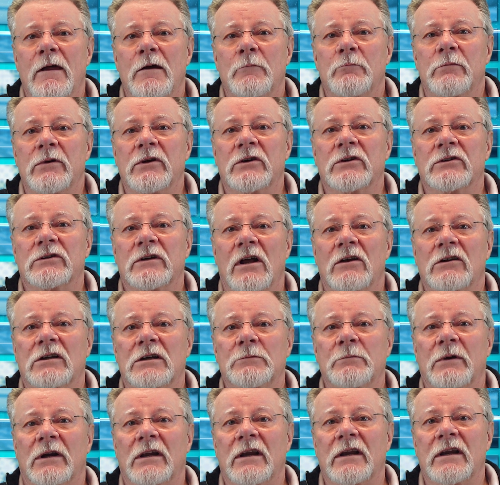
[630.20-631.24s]
Because
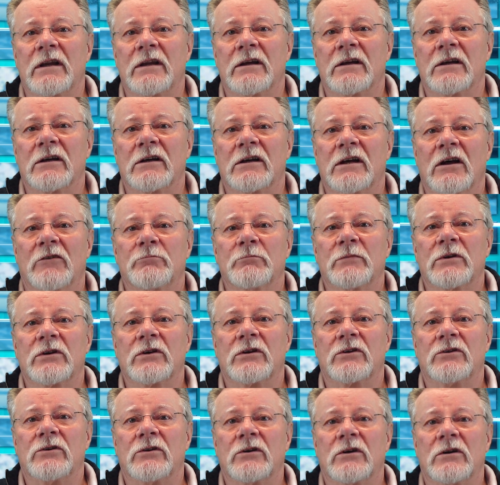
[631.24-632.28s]
ultimately, a
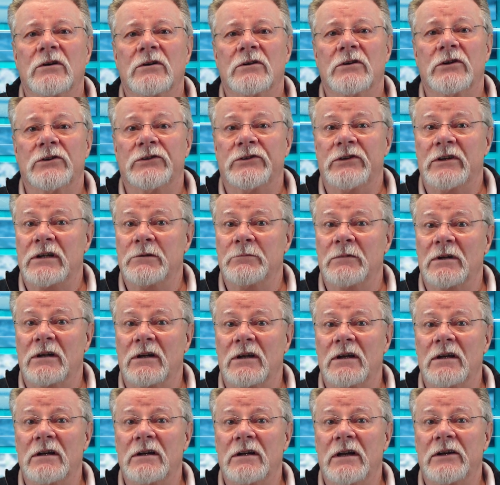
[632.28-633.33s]
government could
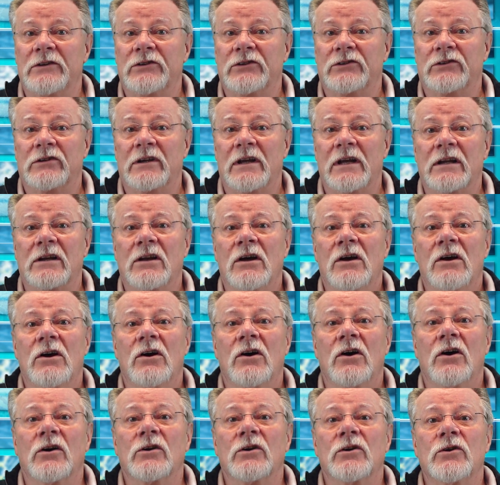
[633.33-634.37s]
legitimately legislate
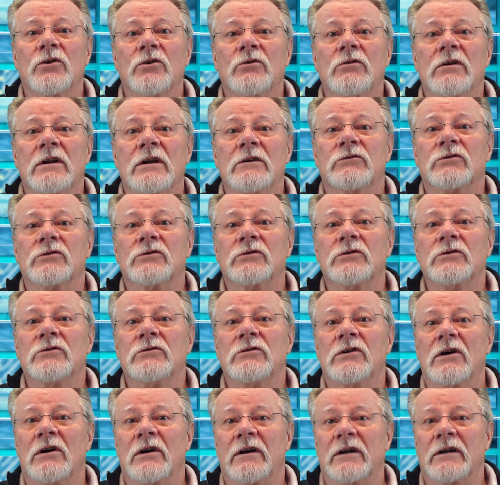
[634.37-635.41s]
on who lives or who
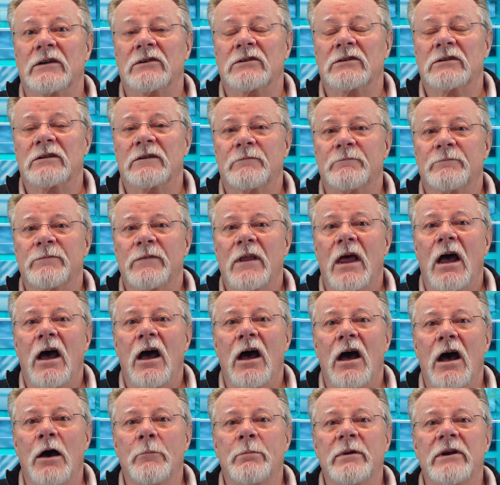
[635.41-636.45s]
dies.
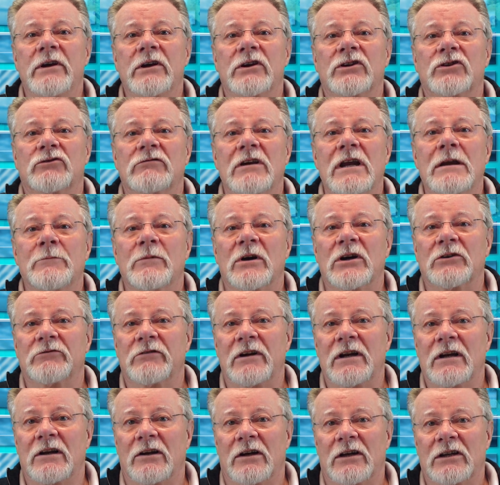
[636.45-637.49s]
A bit extreme, I
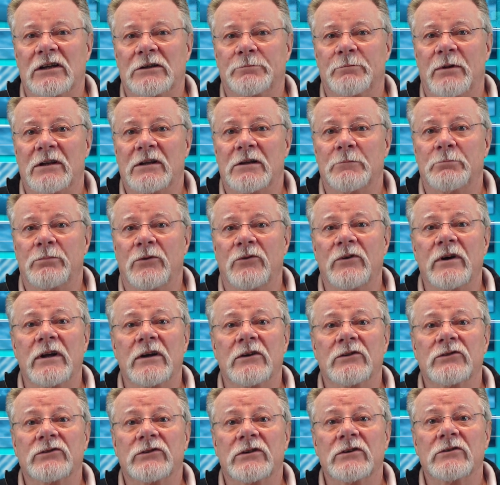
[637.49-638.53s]
realise, but the
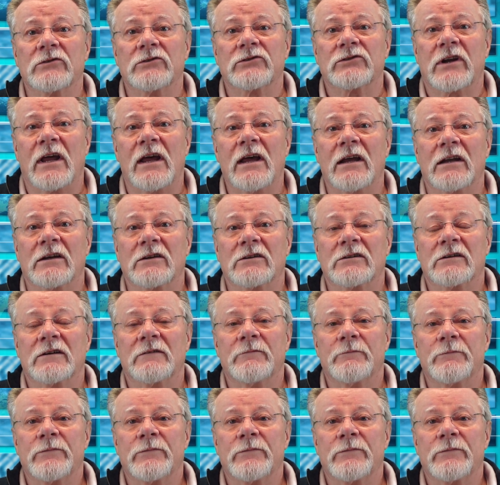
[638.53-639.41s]
point still stands.